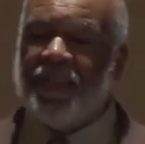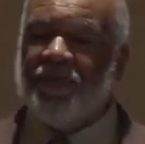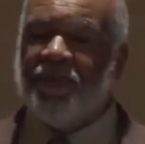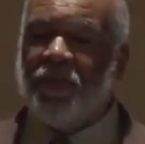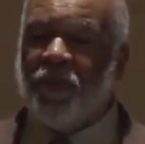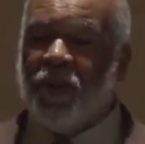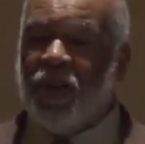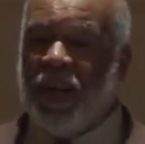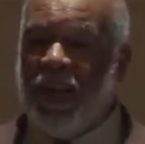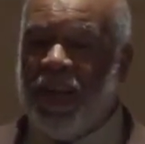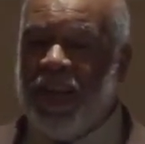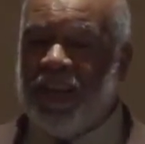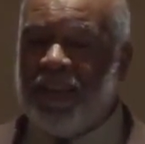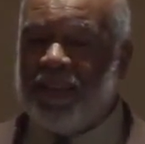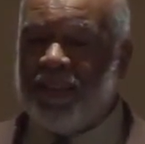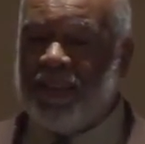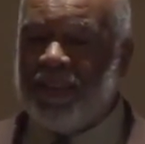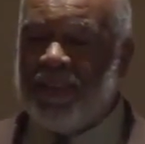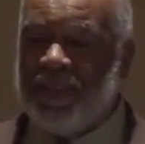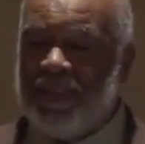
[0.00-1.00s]
and 4
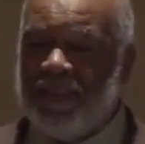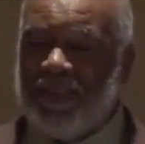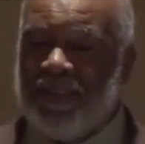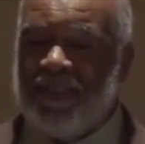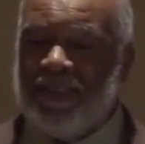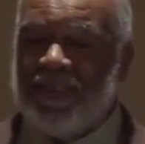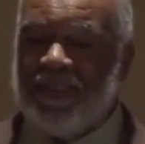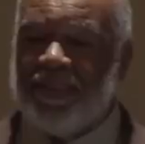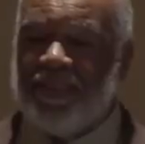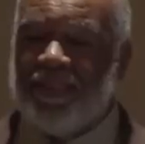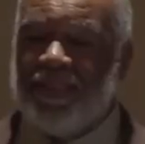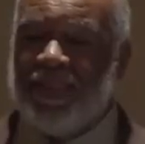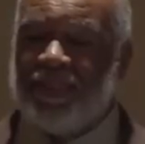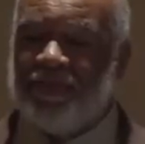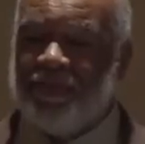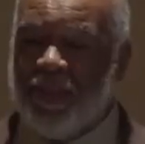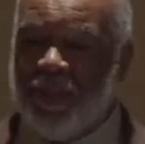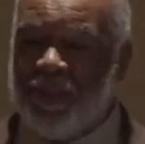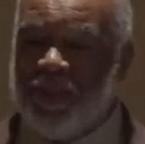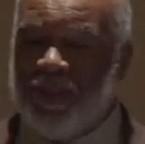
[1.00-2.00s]
legs.
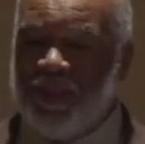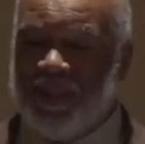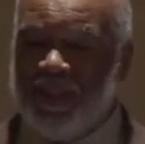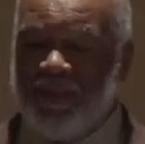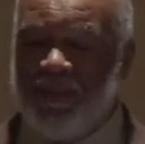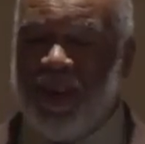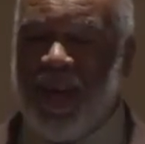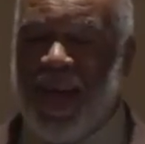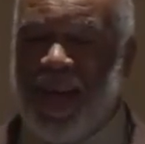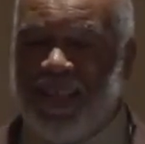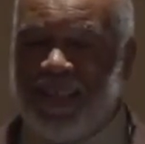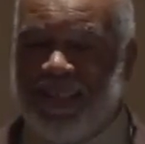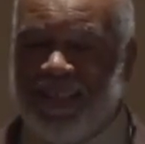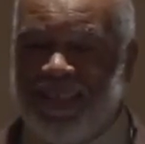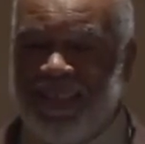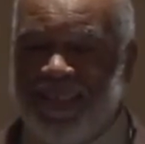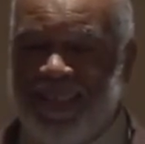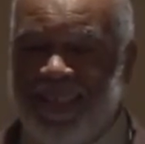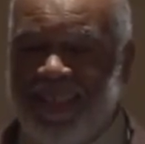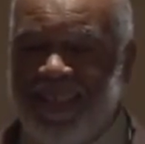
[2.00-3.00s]
It's roaches and
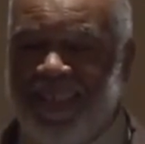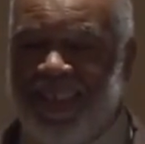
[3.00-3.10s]
rats.